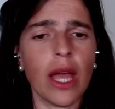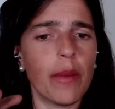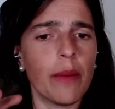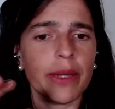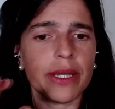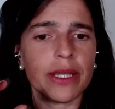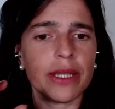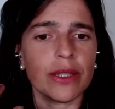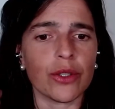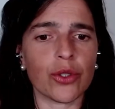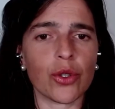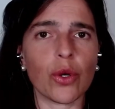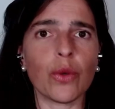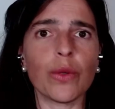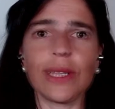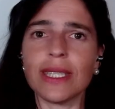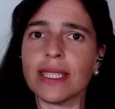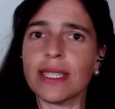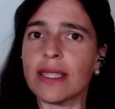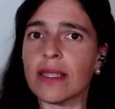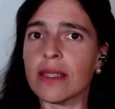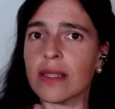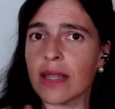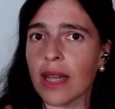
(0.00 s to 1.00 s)
but there's always
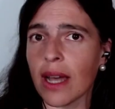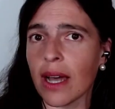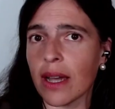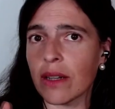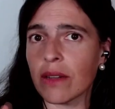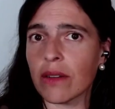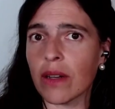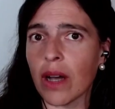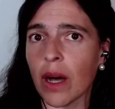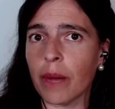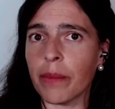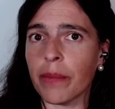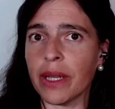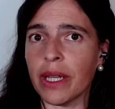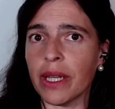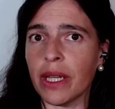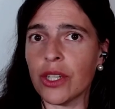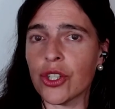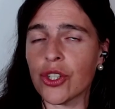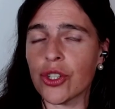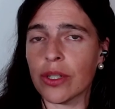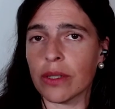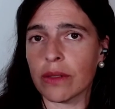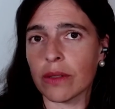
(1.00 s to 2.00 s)
this kind of
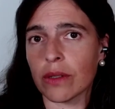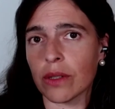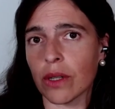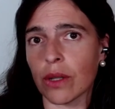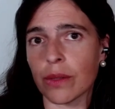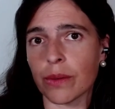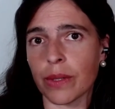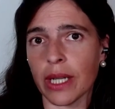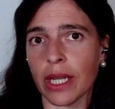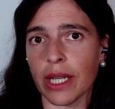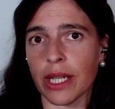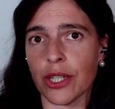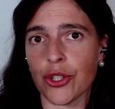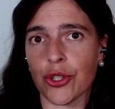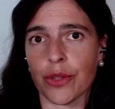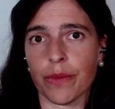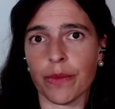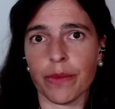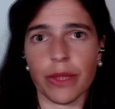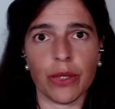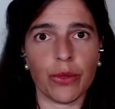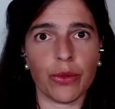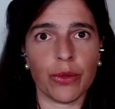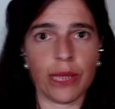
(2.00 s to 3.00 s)
combination and correlation
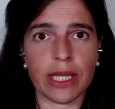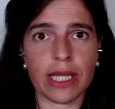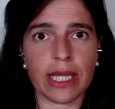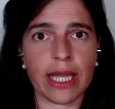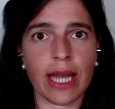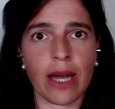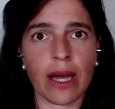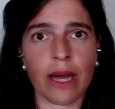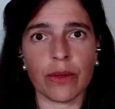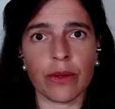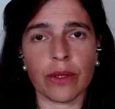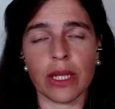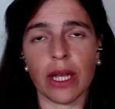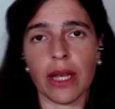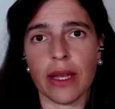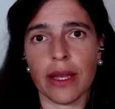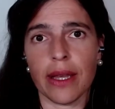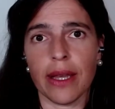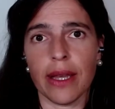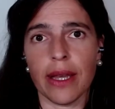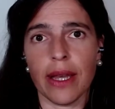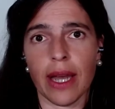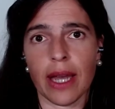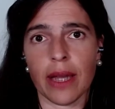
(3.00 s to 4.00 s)
between sound
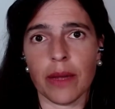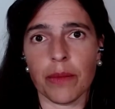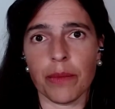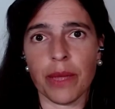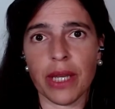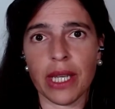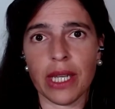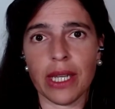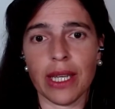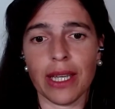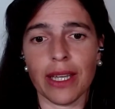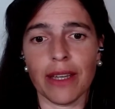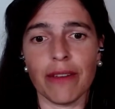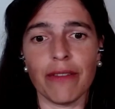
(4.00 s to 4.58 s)
and meaning.